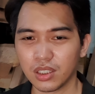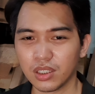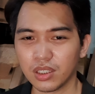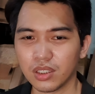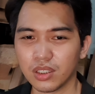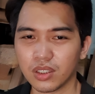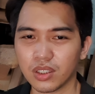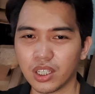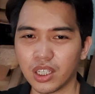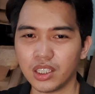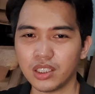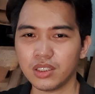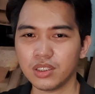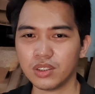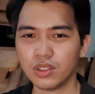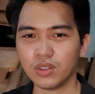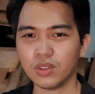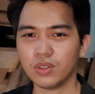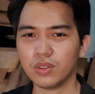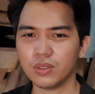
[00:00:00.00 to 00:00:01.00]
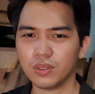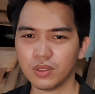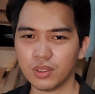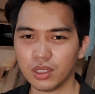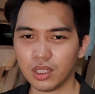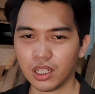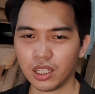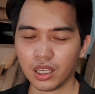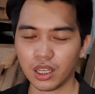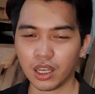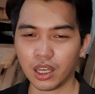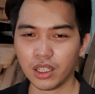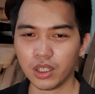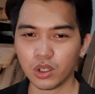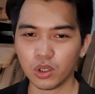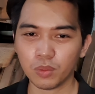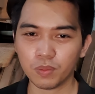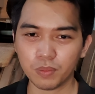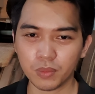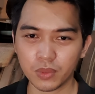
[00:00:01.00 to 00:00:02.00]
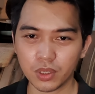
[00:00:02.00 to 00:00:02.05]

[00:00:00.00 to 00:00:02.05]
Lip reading: Okay, so I hope